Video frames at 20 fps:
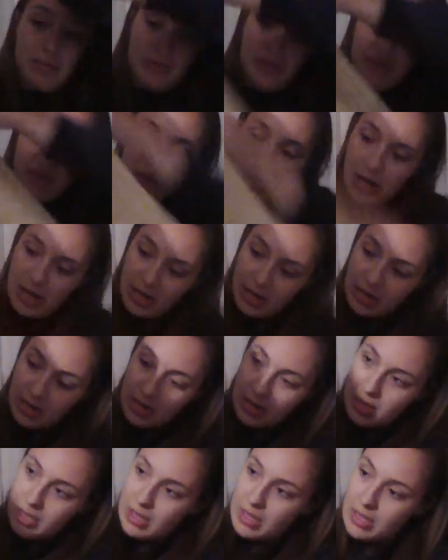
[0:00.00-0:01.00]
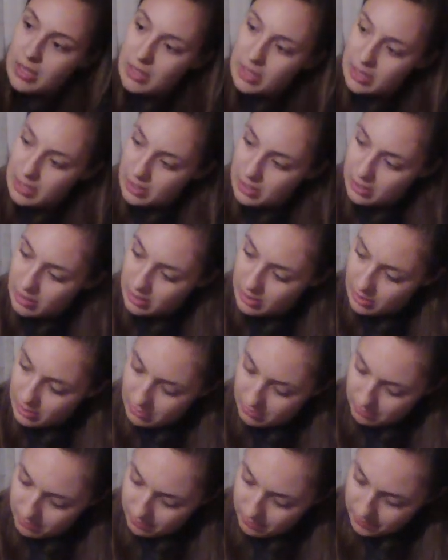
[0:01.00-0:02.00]
a fan.
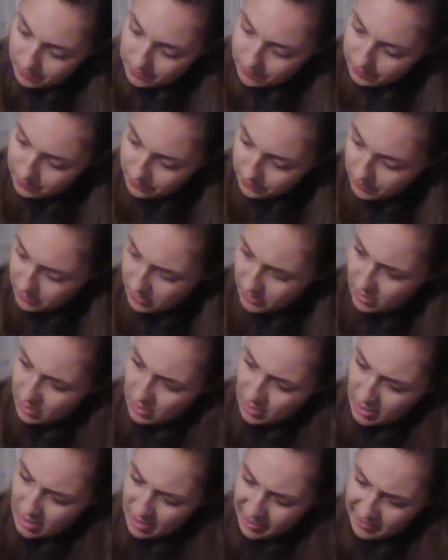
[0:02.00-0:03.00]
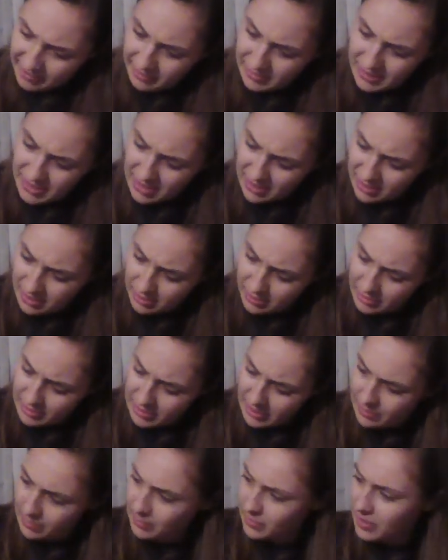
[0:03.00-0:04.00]
I was thinking there was
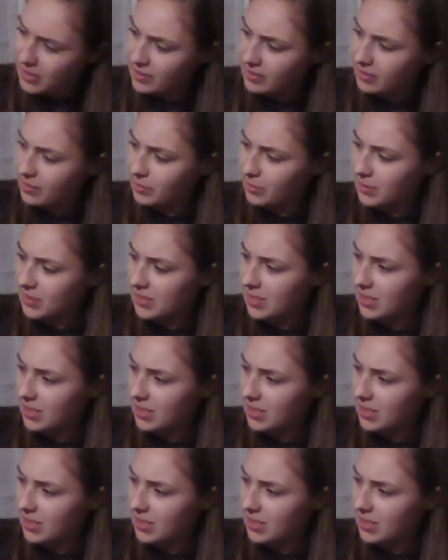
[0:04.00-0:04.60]
something that was